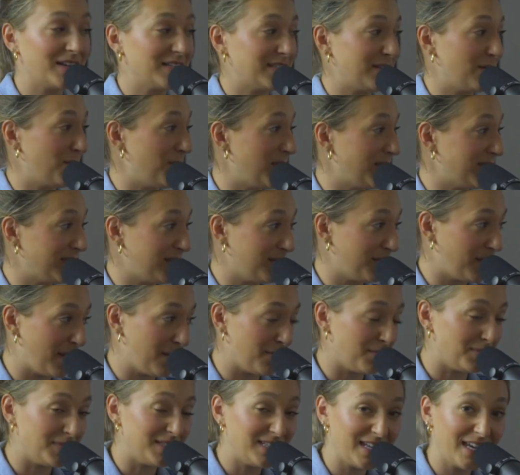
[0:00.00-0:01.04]
He's an amazing
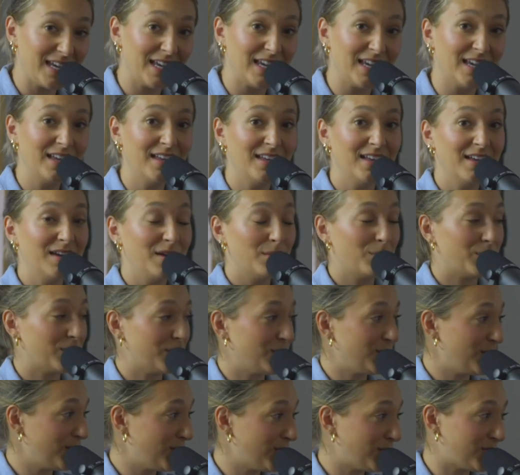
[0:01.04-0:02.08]
MD,
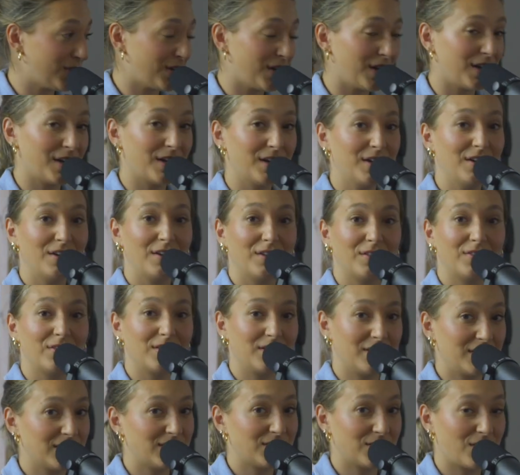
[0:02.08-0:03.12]
producer,
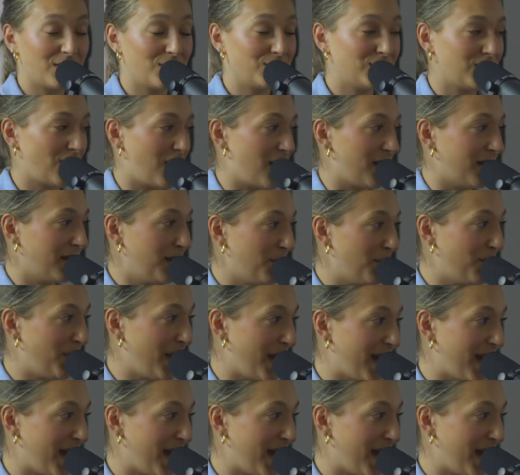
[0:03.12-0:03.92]
the list goes on.